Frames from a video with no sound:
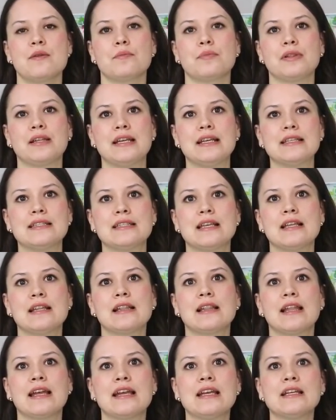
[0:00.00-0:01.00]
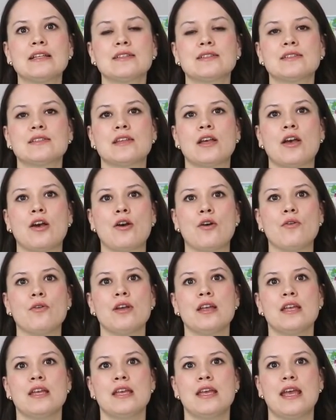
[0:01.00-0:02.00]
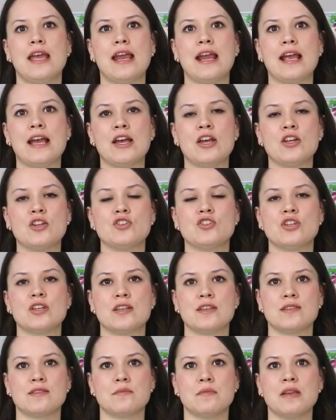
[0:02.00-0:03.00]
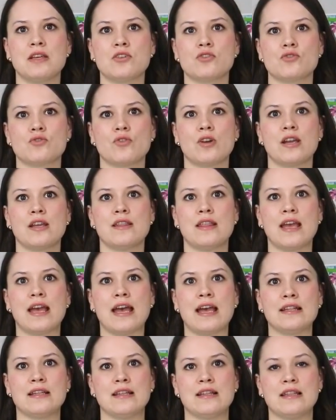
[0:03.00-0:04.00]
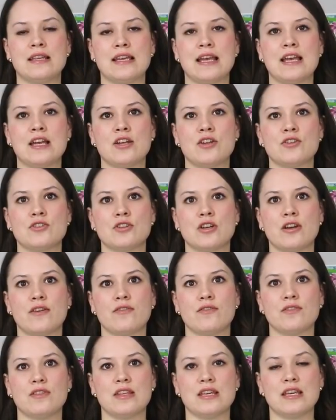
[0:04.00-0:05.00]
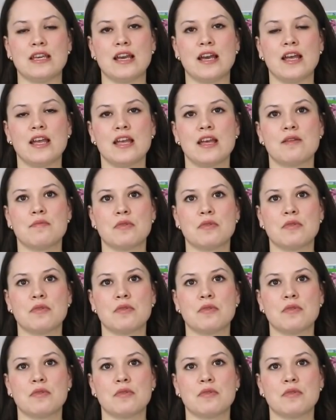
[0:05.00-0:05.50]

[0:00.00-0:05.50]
place it like so, and just make sure that the edge of the uh,